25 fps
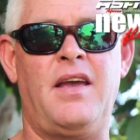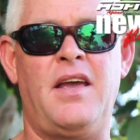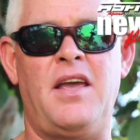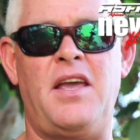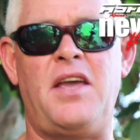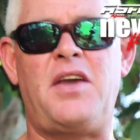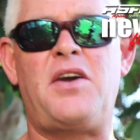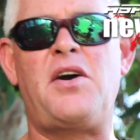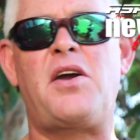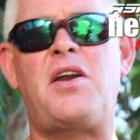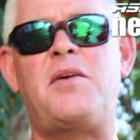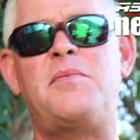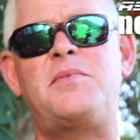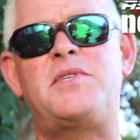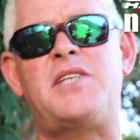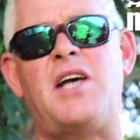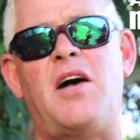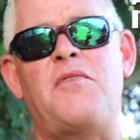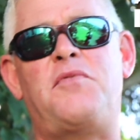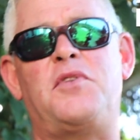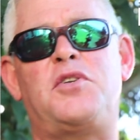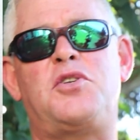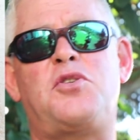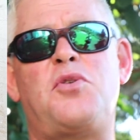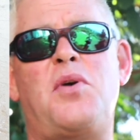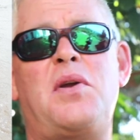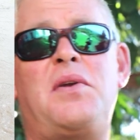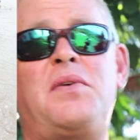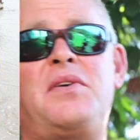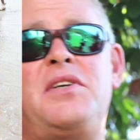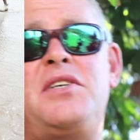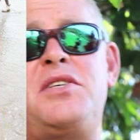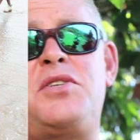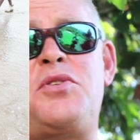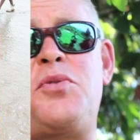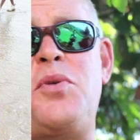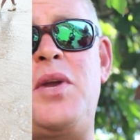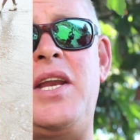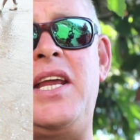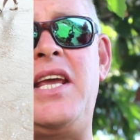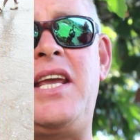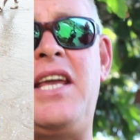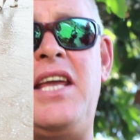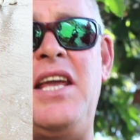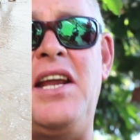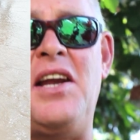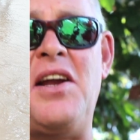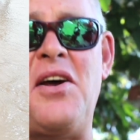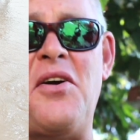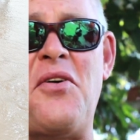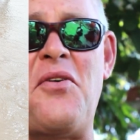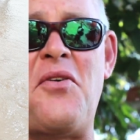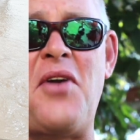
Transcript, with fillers: He got himself a 220 kilo